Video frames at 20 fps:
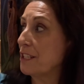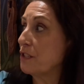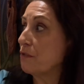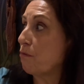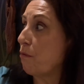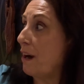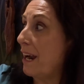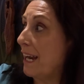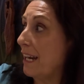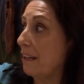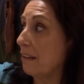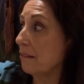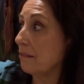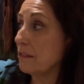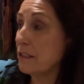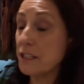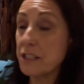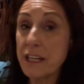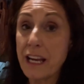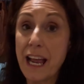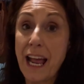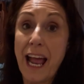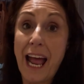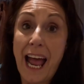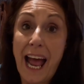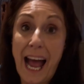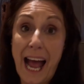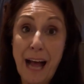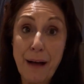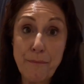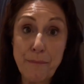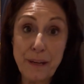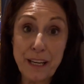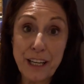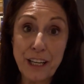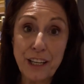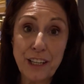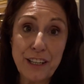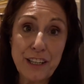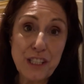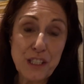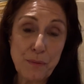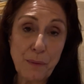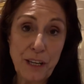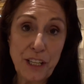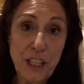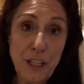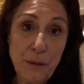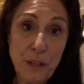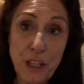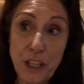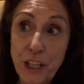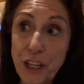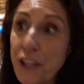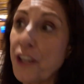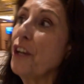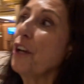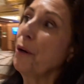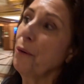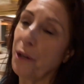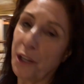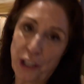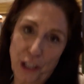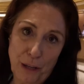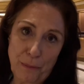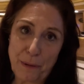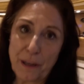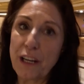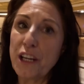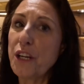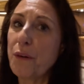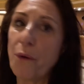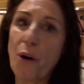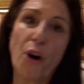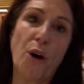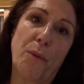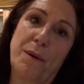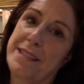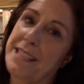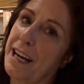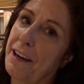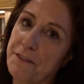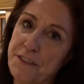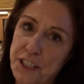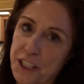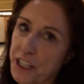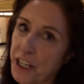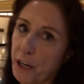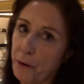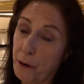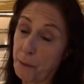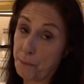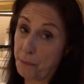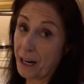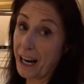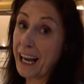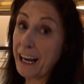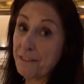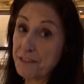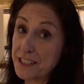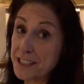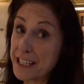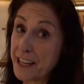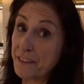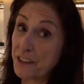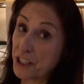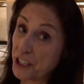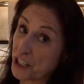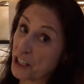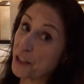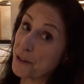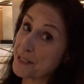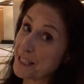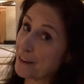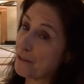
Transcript: it's round, and because when you queue up, you always have to queue up, but I have to say the queues